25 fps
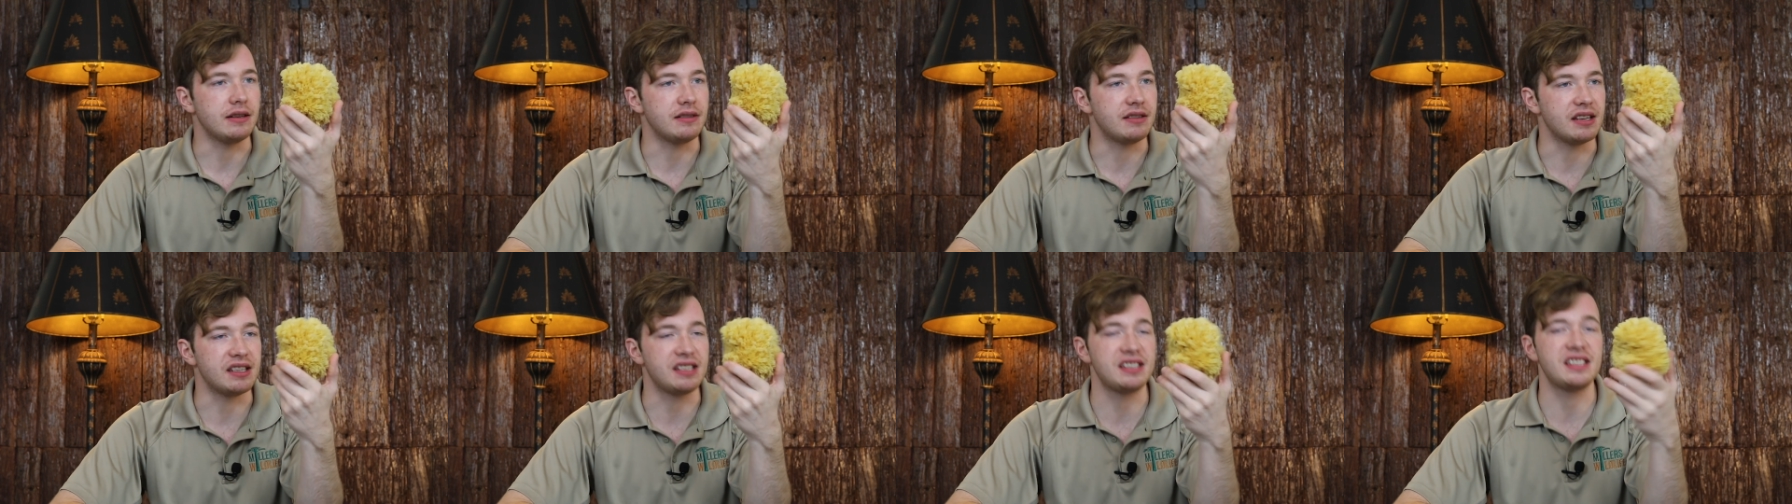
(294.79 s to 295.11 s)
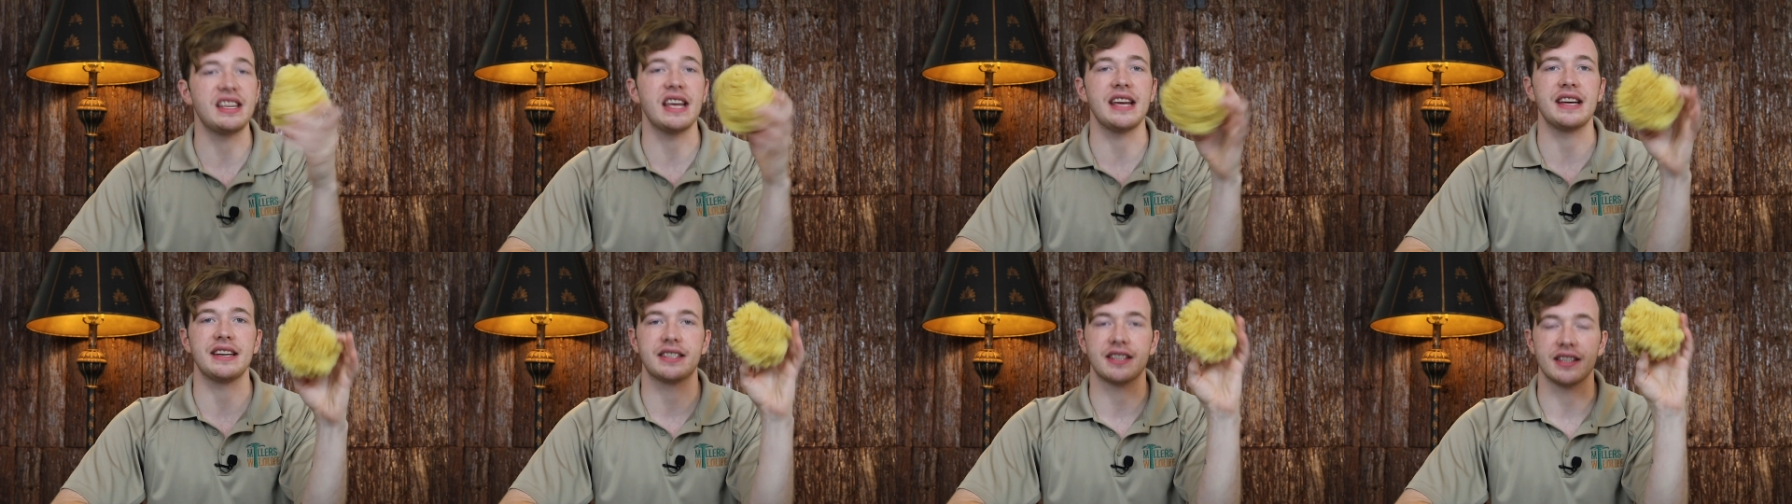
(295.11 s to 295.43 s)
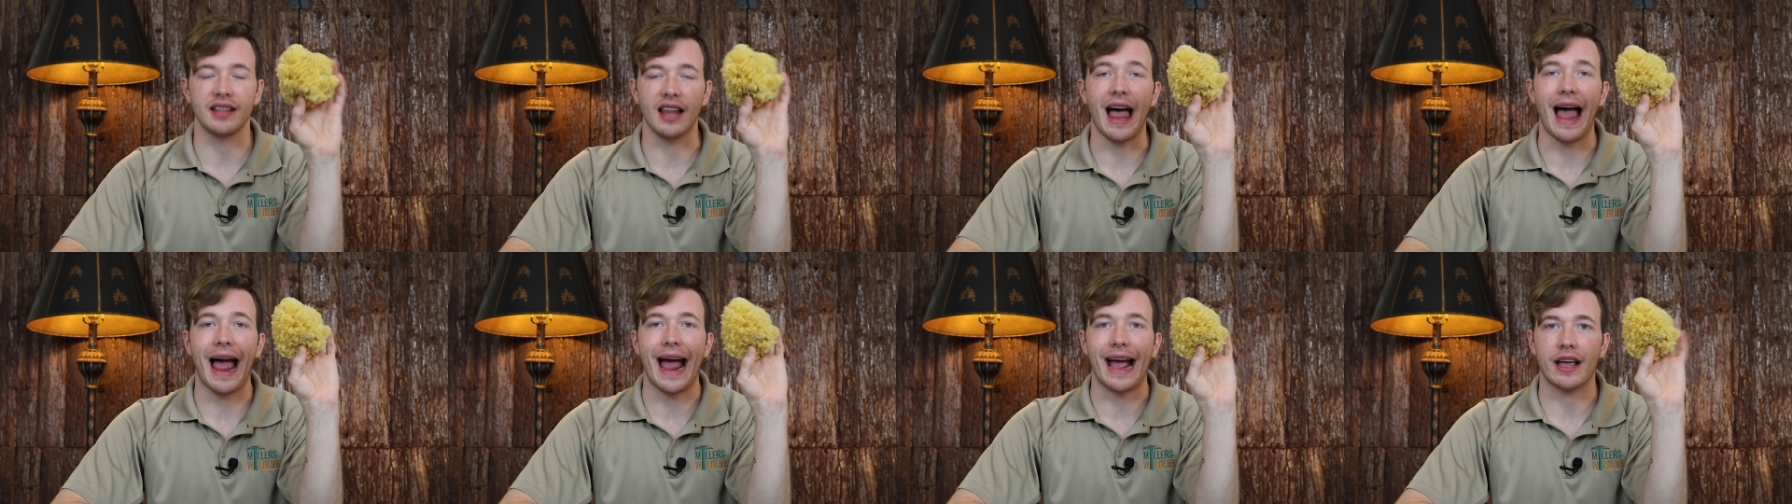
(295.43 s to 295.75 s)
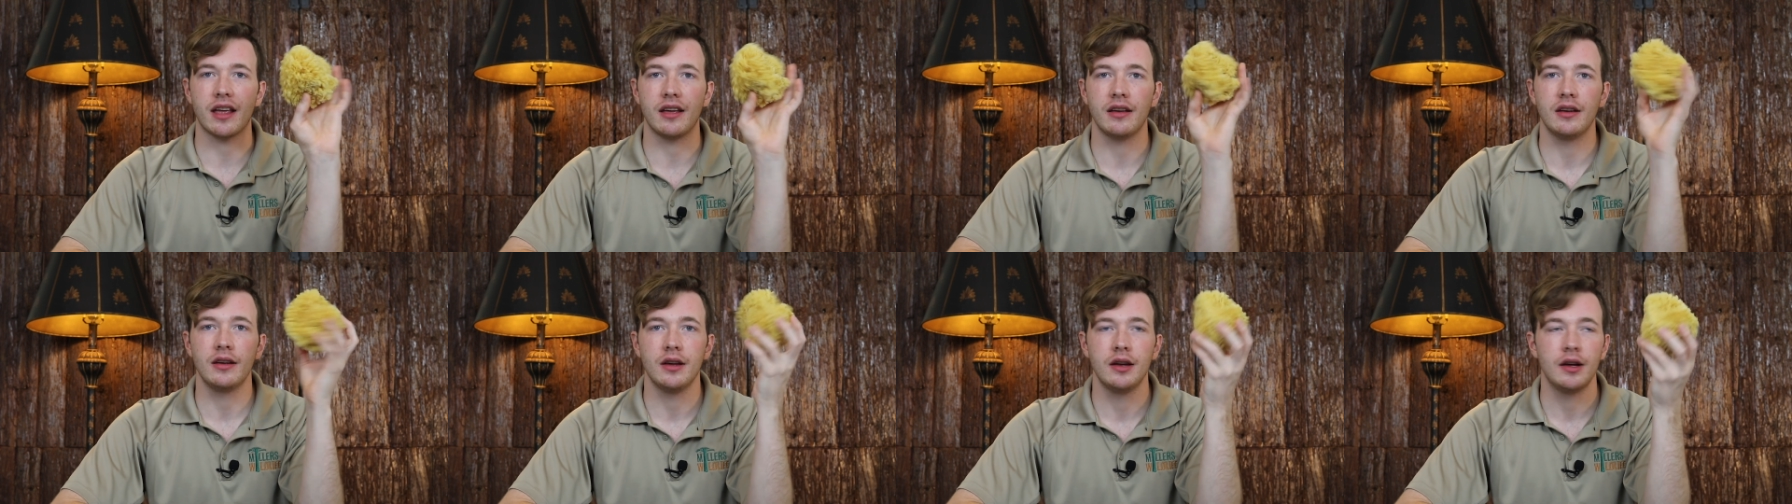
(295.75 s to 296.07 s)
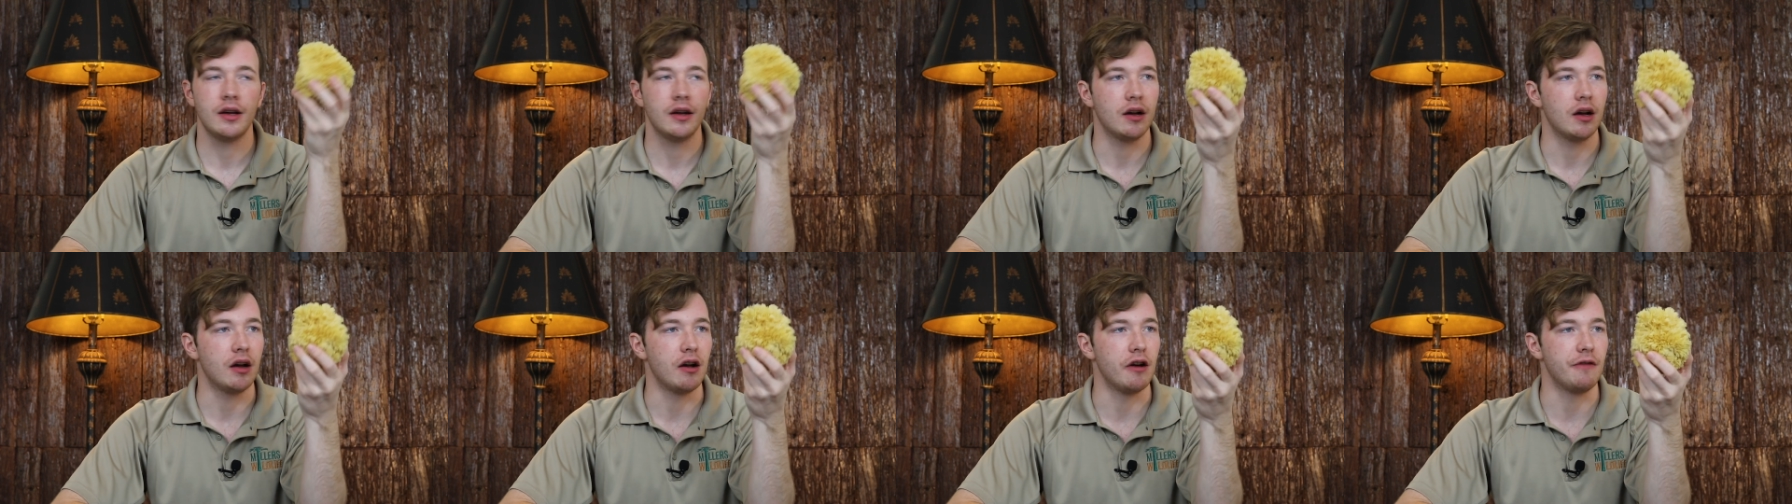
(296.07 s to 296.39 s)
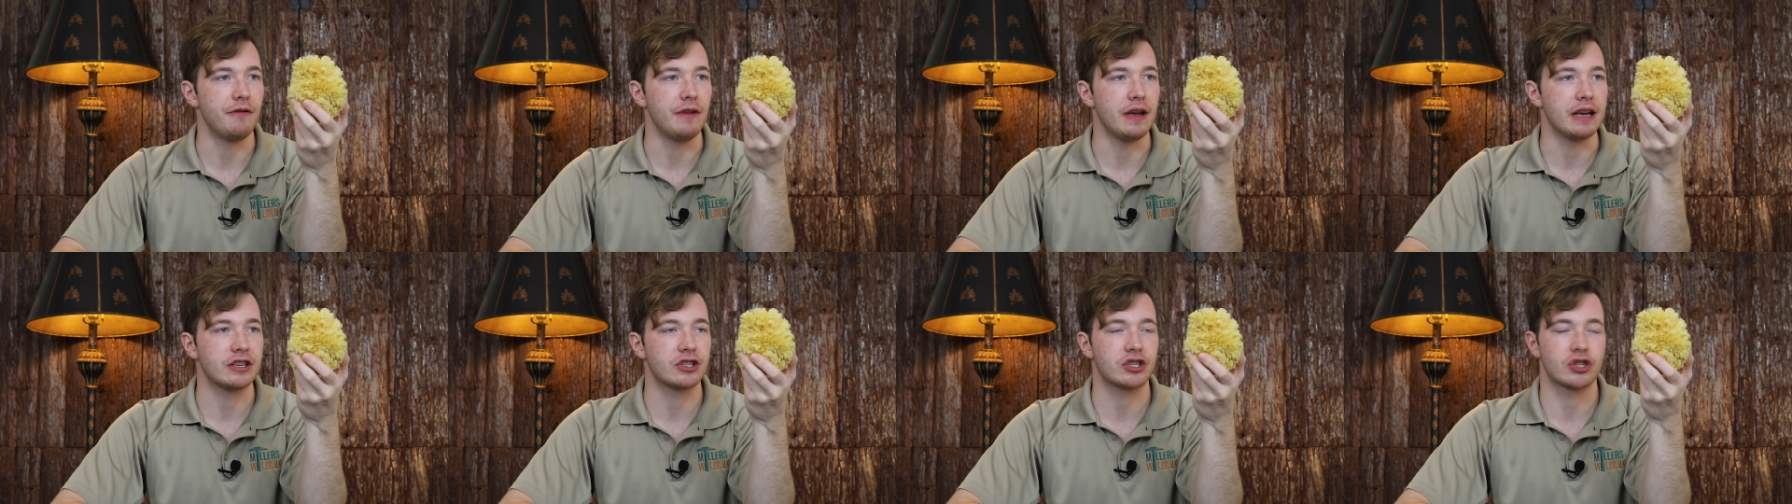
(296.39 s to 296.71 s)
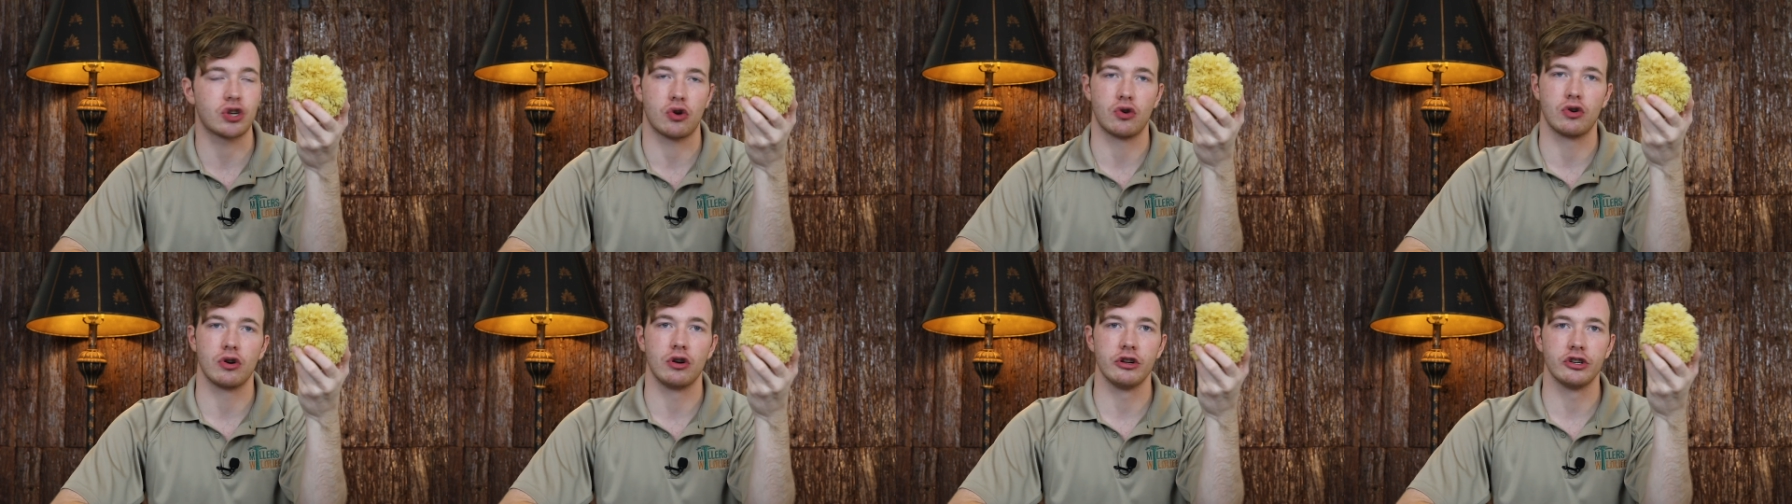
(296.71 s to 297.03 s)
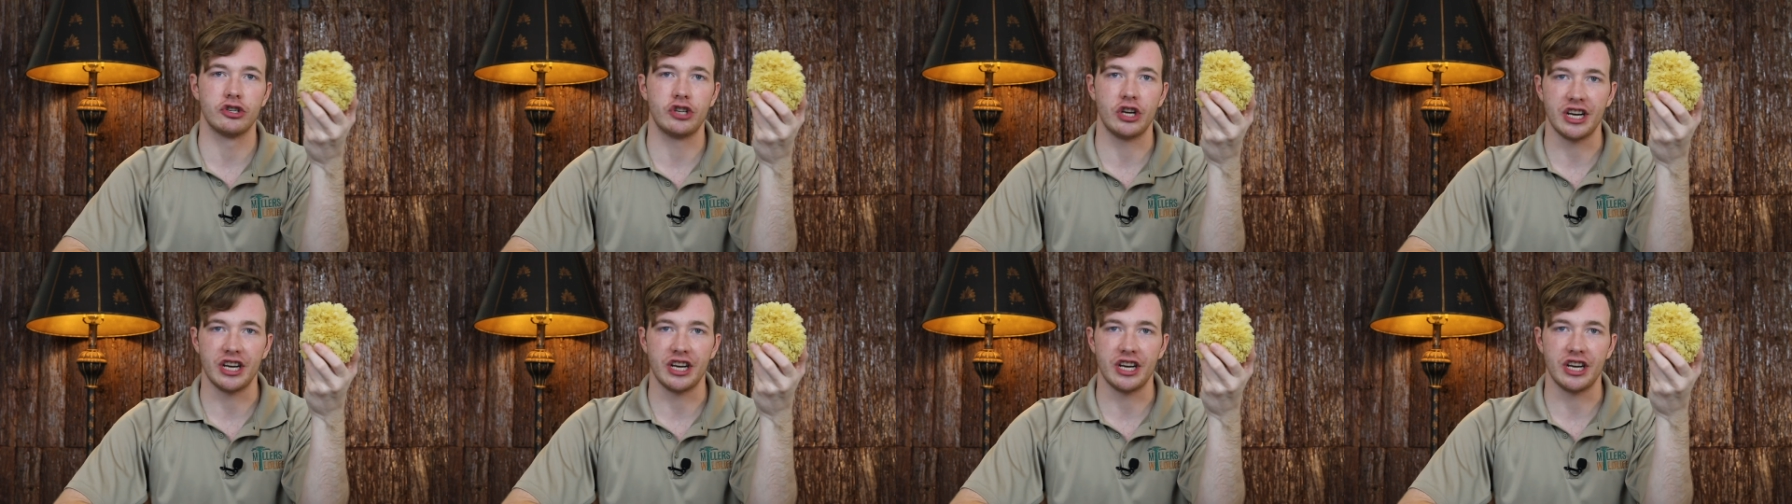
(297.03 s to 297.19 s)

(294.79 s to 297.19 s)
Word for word: distinct lack of external